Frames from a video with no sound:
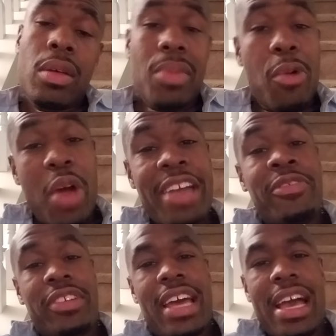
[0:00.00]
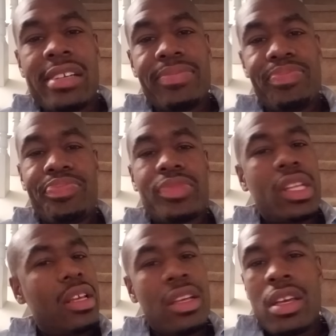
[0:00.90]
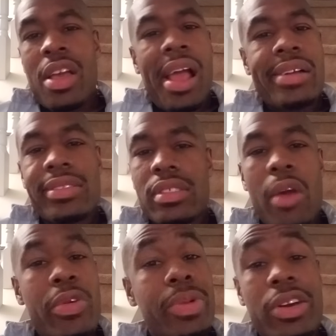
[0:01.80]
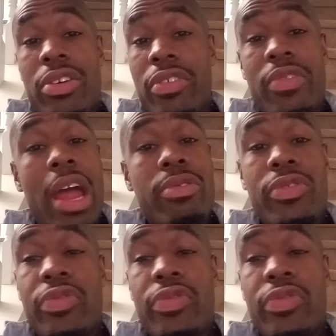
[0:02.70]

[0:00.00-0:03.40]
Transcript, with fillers: my wife and I, we've been going viral